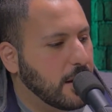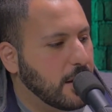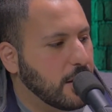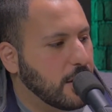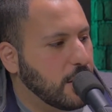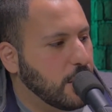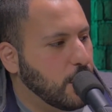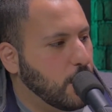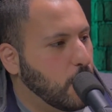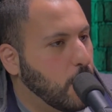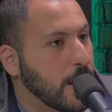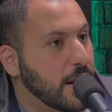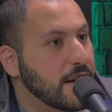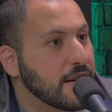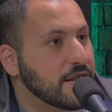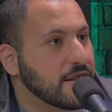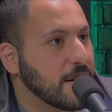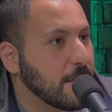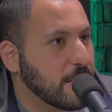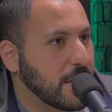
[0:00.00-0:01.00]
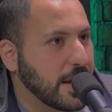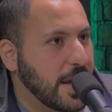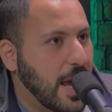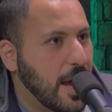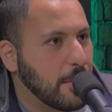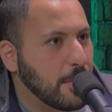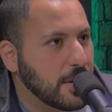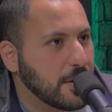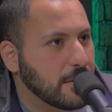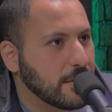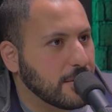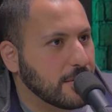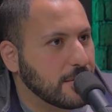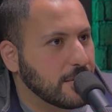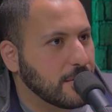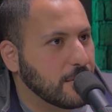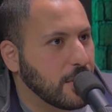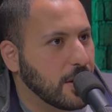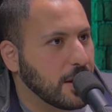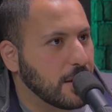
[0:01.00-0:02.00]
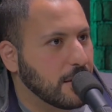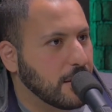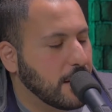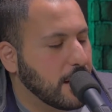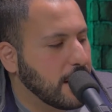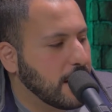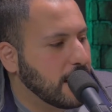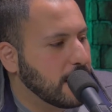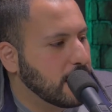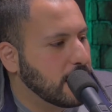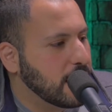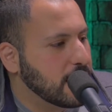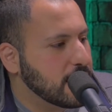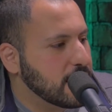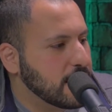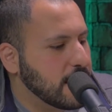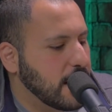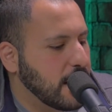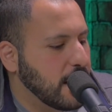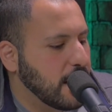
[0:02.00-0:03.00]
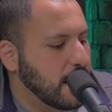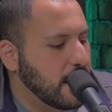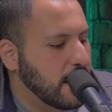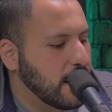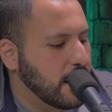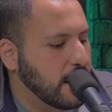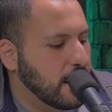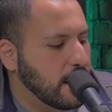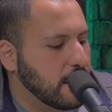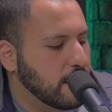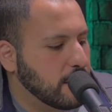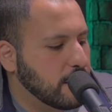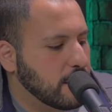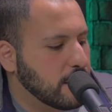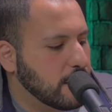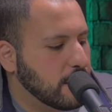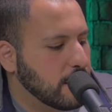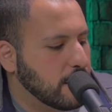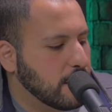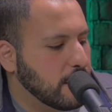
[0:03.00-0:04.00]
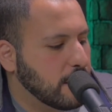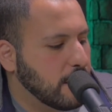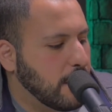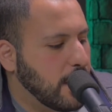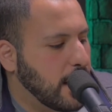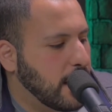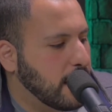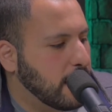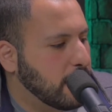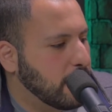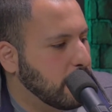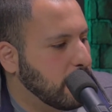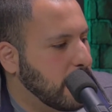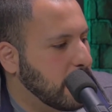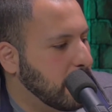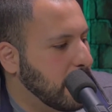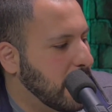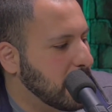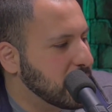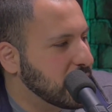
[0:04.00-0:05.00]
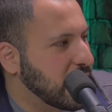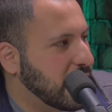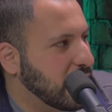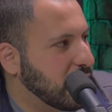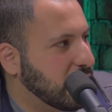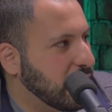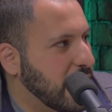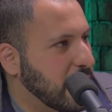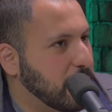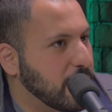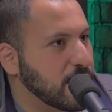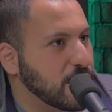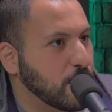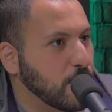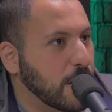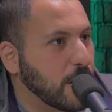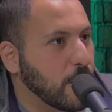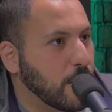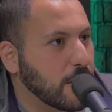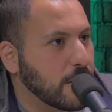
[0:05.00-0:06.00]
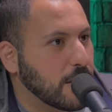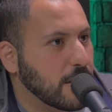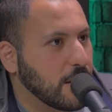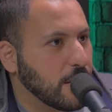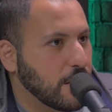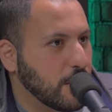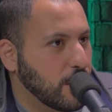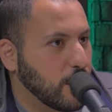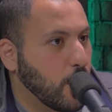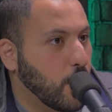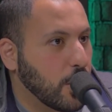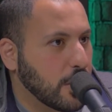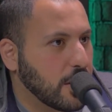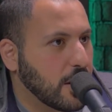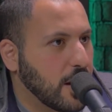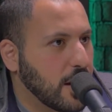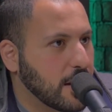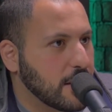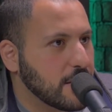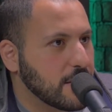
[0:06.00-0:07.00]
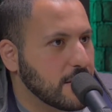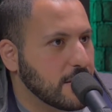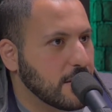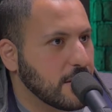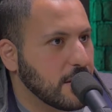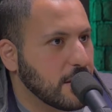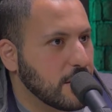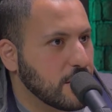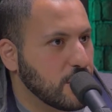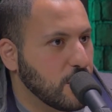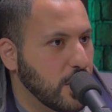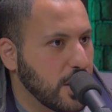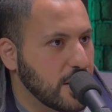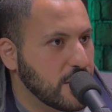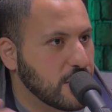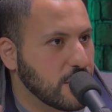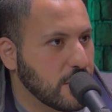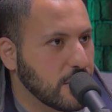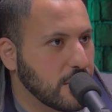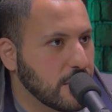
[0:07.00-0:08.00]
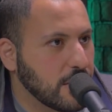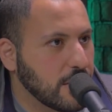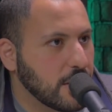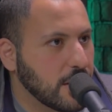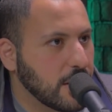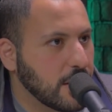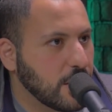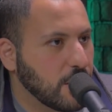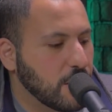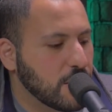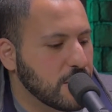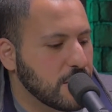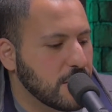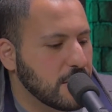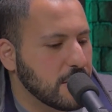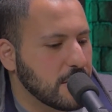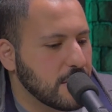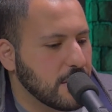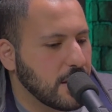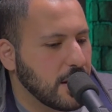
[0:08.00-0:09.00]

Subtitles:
You witness something happen, right? Let's say my mom's side of the family is Greek Orthodox, mm-hmm. so Eastern Christians.